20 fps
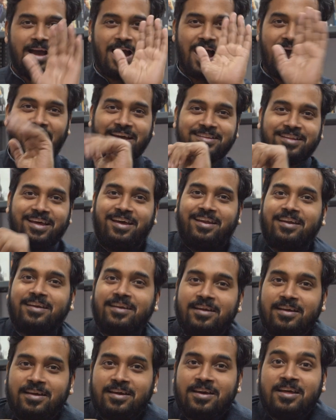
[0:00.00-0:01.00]
Hi there.
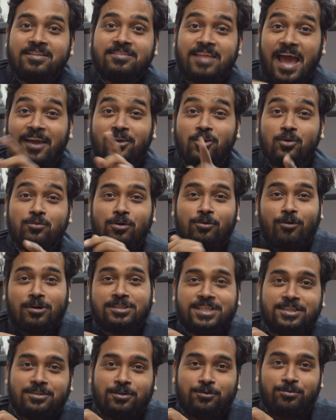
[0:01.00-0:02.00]
Thank you for
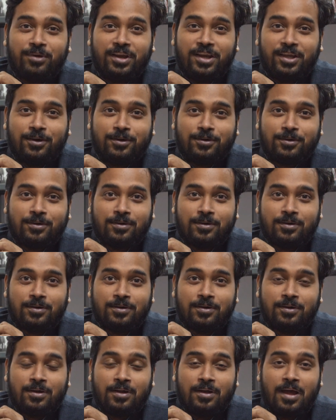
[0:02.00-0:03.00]
watching the video.
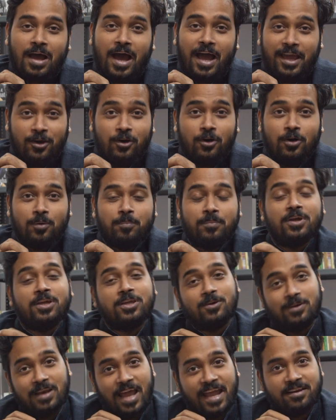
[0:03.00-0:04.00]
I hope
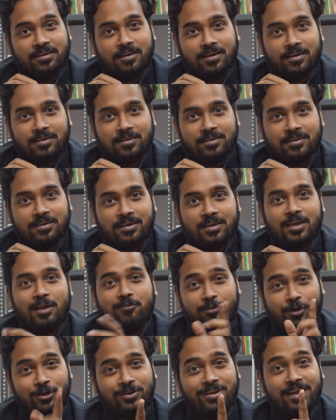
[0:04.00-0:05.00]
you liked it. If
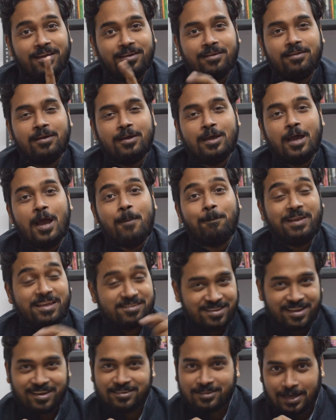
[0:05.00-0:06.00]
you did,
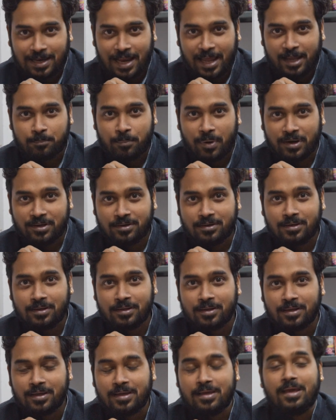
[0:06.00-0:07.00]
please hit the like button
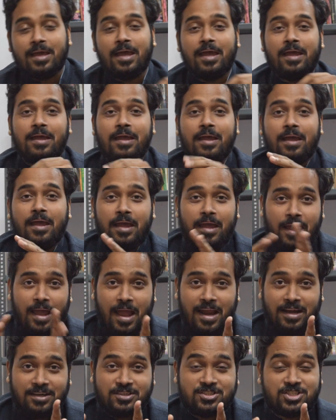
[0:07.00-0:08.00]

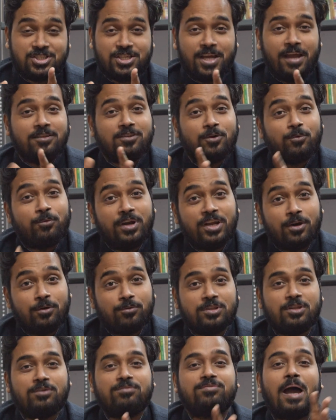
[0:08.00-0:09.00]
and share the video
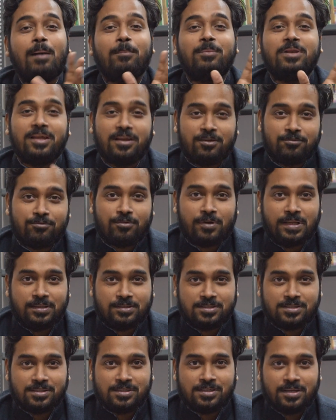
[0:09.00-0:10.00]
with your family and
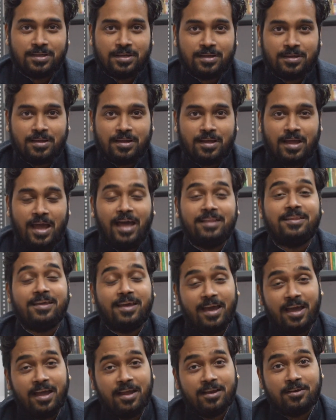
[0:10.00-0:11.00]
friends. At the
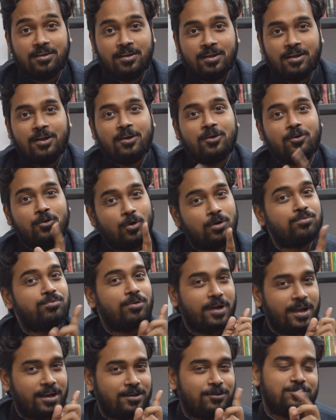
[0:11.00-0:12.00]
end, don't
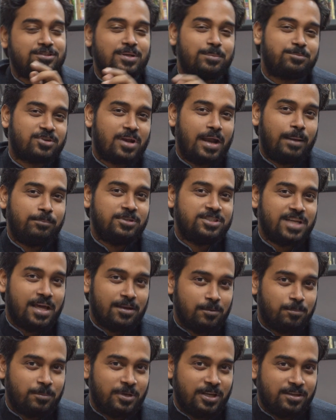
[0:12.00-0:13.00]
forget to subscribe the
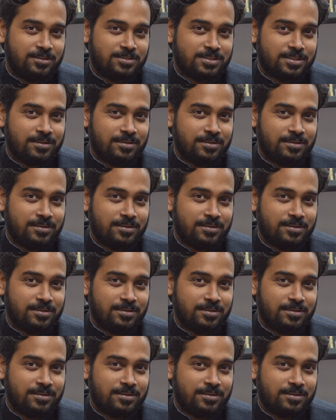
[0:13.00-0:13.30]
channel, please.